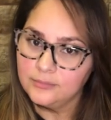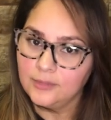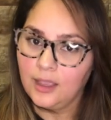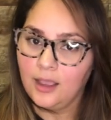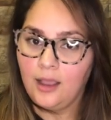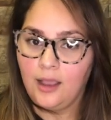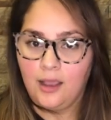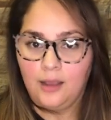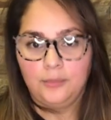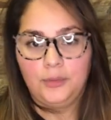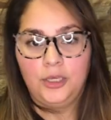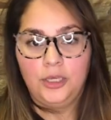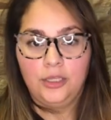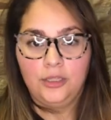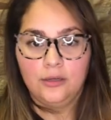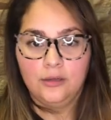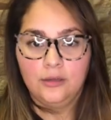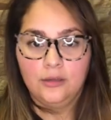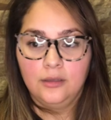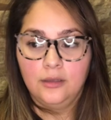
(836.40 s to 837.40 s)
I'm
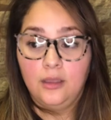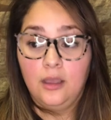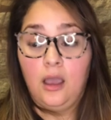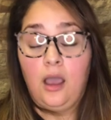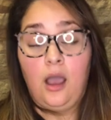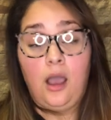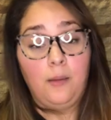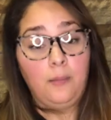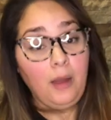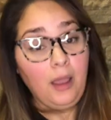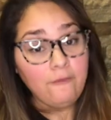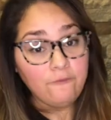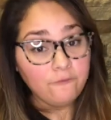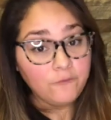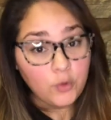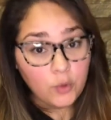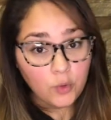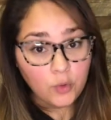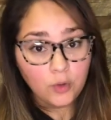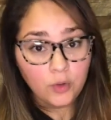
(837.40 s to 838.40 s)
good. I'm not
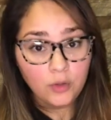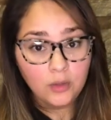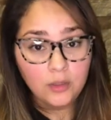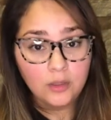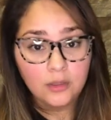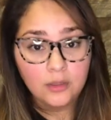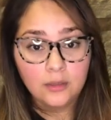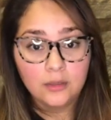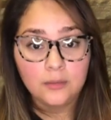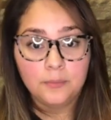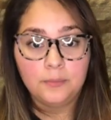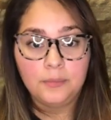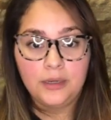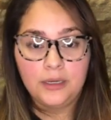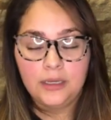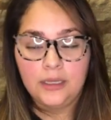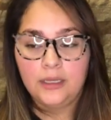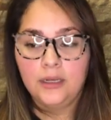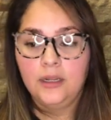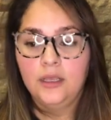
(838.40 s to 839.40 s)
full,
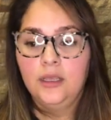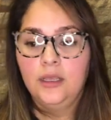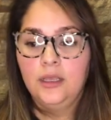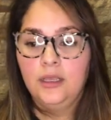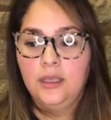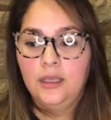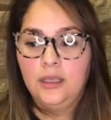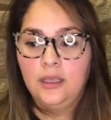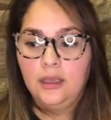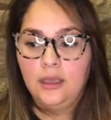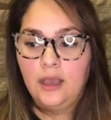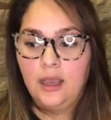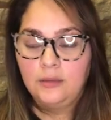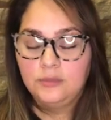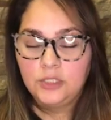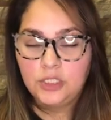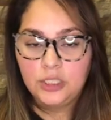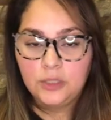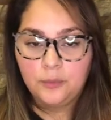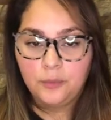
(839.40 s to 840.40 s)
but I'm
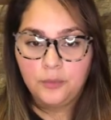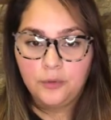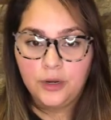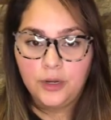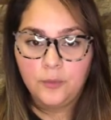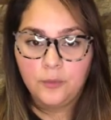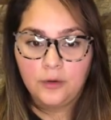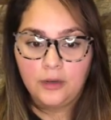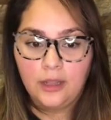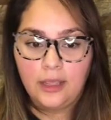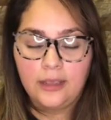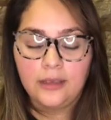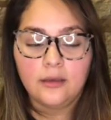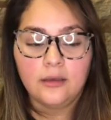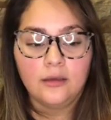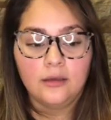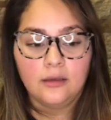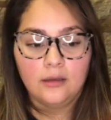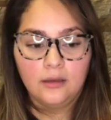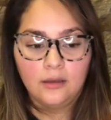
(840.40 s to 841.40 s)
to the point where like,
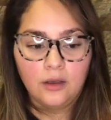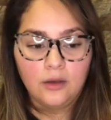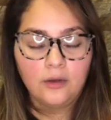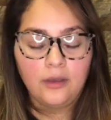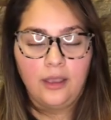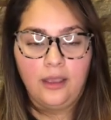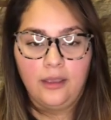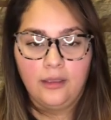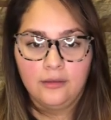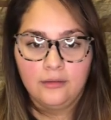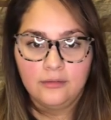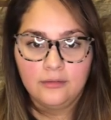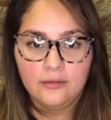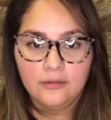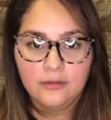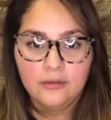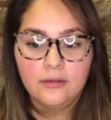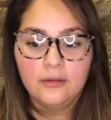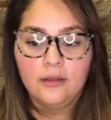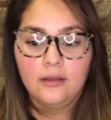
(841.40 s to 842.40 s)
okay,
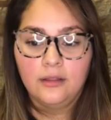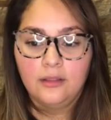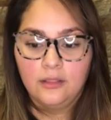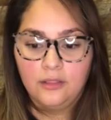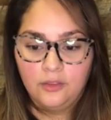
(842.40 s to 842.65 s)
the